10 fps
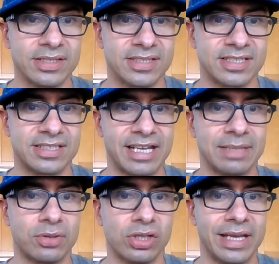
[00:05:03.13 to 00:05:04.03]

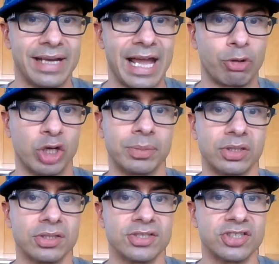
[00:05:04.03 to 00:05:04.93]
sustainable and
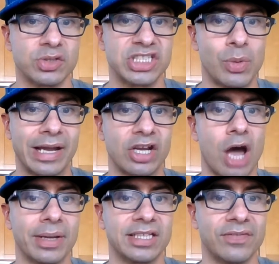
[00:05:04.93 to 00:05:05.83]
equitable
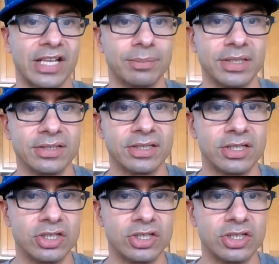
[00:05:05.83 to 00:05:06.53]
socioeconomic development;